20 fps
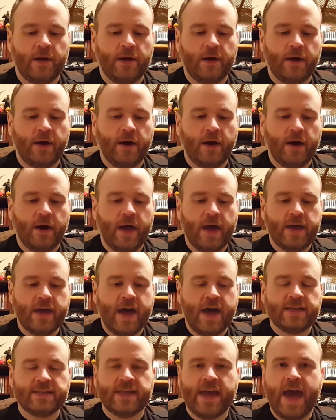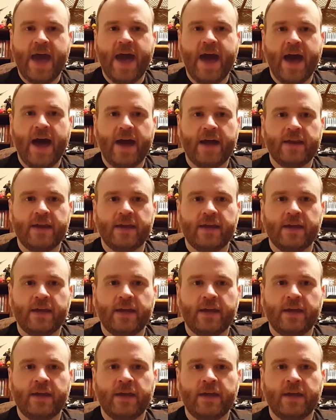has had
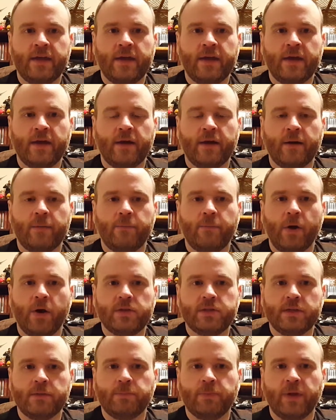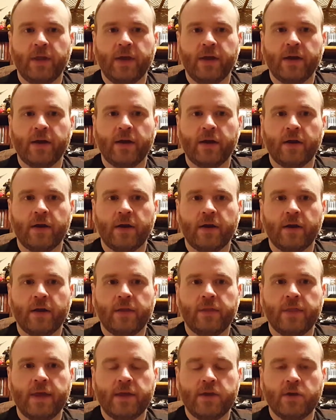multiplayer
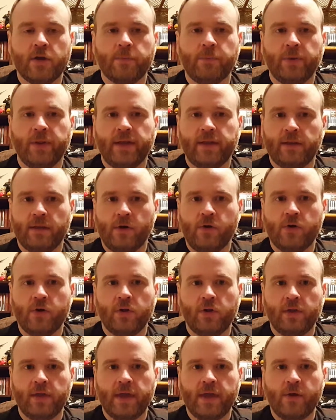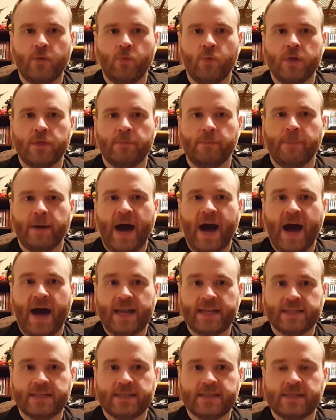that you could play locally with
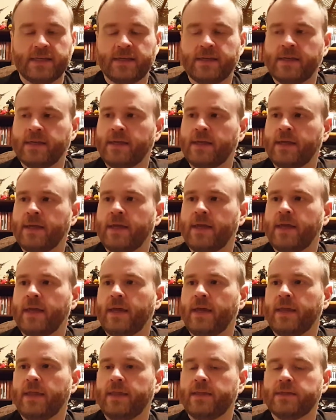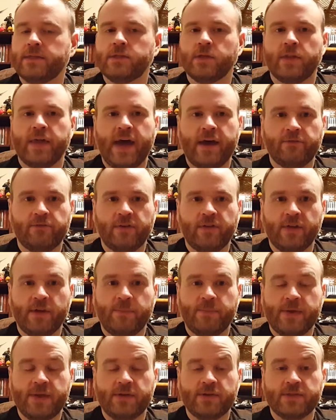bots. So that really
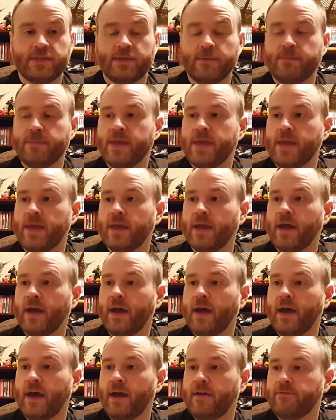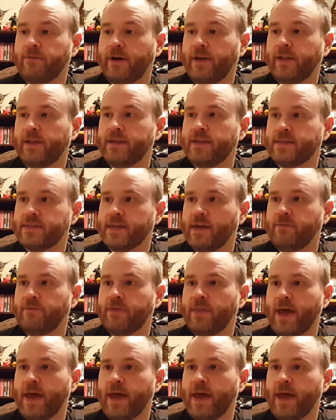appeals to me. I finally discovered